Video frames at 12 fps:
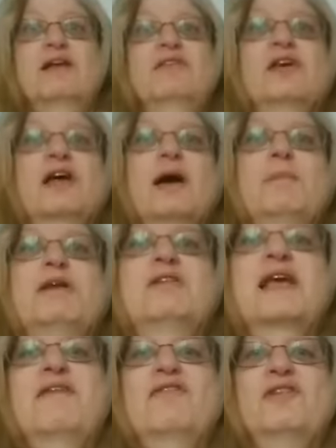none of the coming
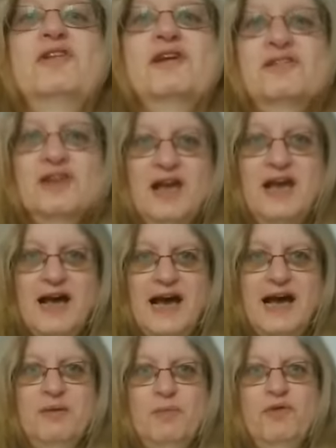togetherness.
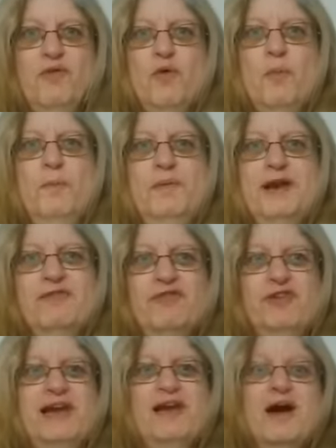And we're all being
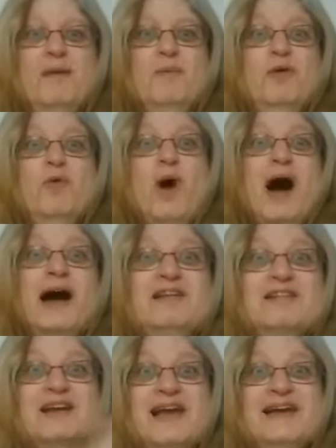feeling, and we're all
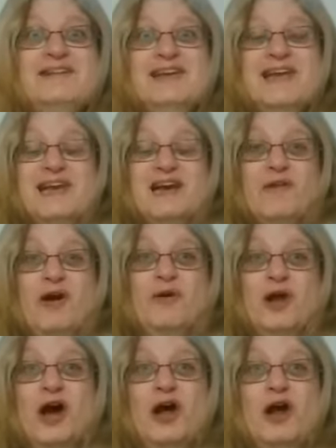isolating in our
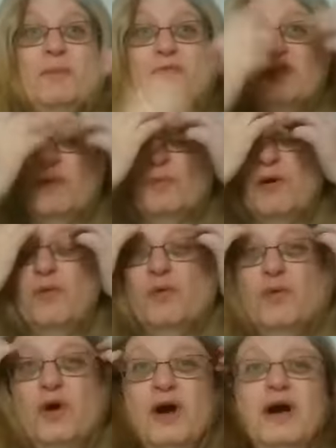own homes. And we're
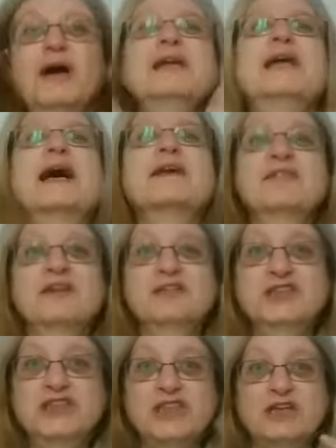all, yes,
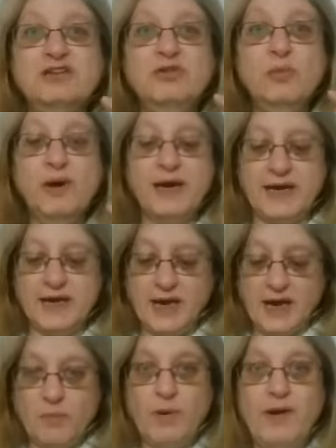shut away.
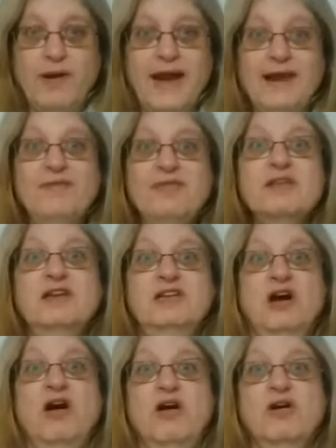We're in the
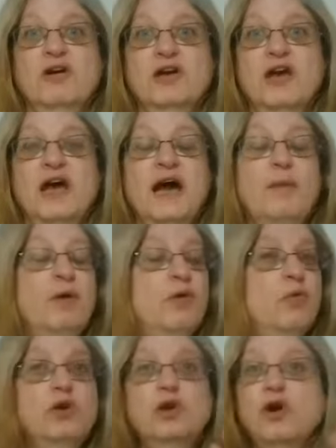dark and we're
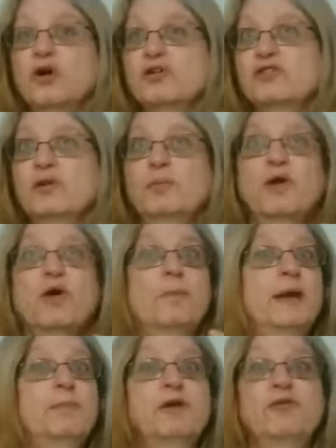all lost. And we've got
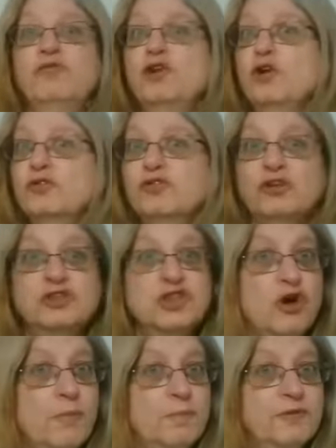people who've lost
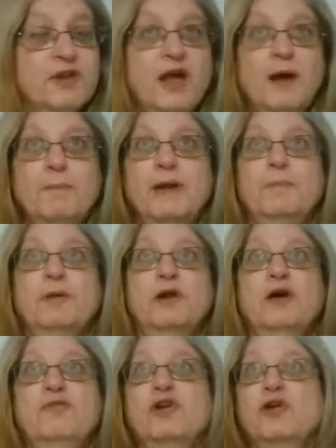jobs, people
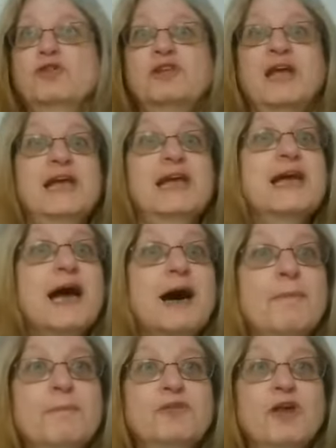have lost
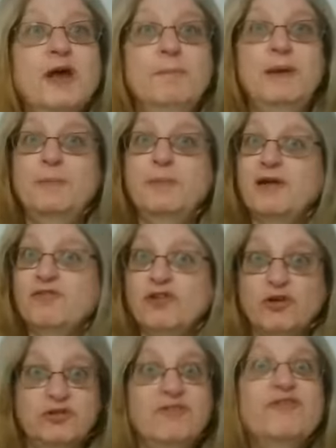incomes, people have
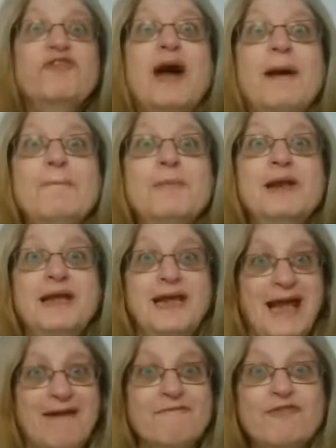lost
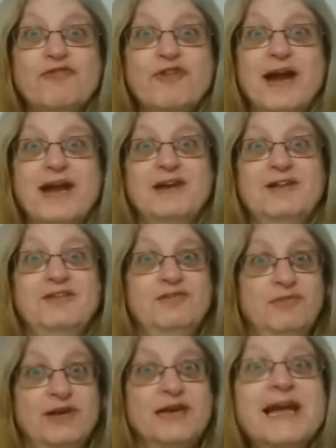family and
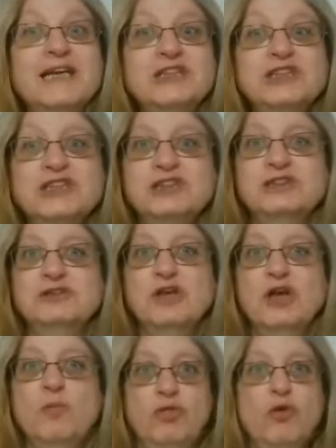friends, relations,
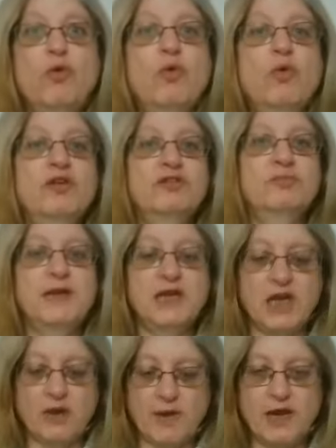with all that's
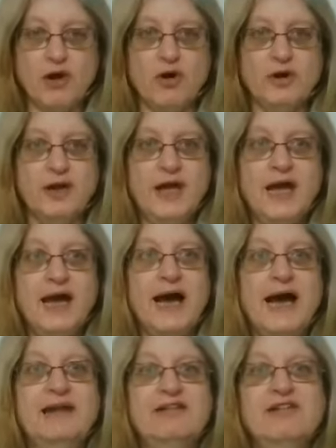been going on.
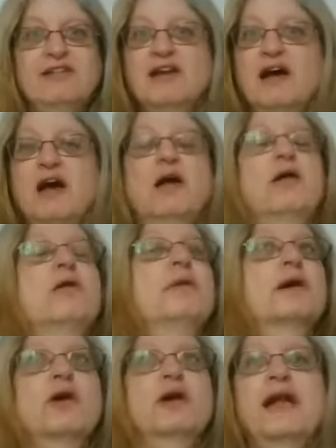And it's just like, oh
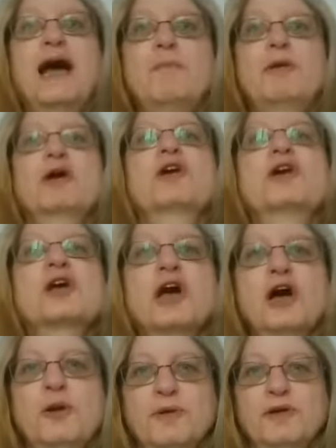God, and how am I going to
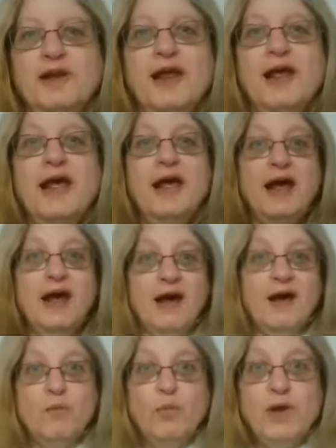cope? And
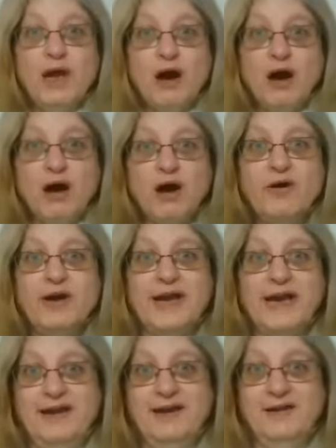we are
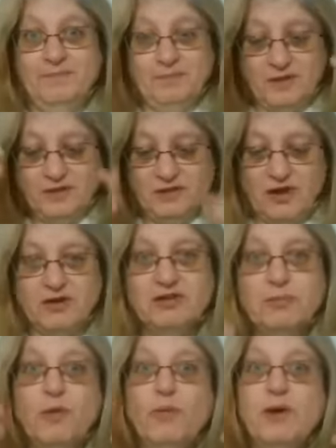in the darkness,